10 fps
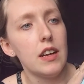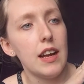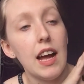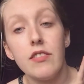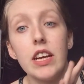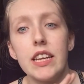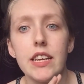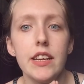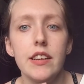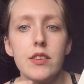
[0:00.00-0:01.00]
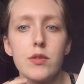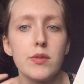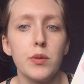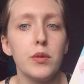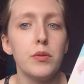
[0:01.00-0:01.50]
have any
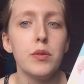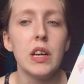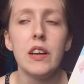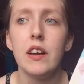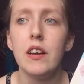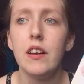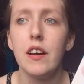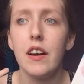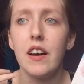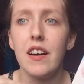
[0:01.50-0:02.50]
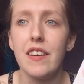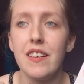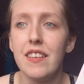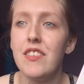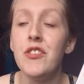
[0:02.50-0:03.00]
sort of
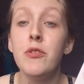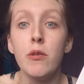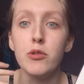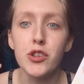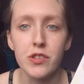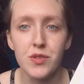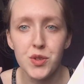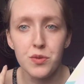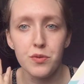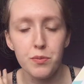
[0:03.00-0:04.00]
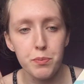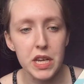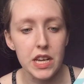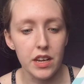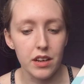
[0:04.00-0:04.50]
notions of
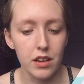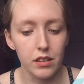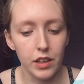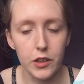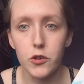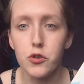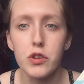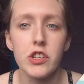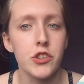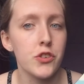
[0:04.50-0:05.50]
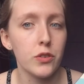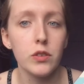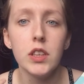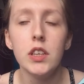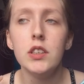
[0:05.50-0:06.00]
being like a
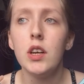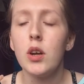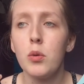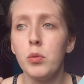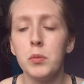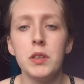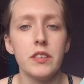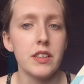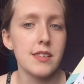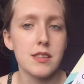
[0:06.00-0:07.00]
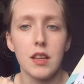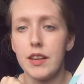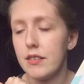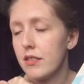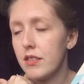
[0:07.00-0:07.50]
traditional woman, is
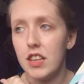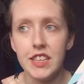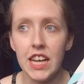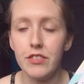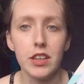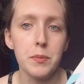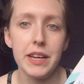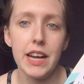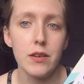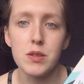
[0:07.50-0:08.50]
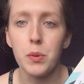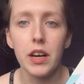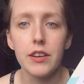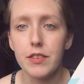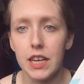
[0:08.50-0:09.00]
like never going to be a
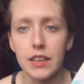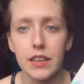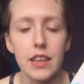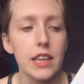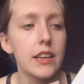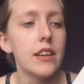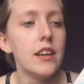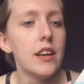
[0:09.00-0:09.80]
housewife, that kind of thing,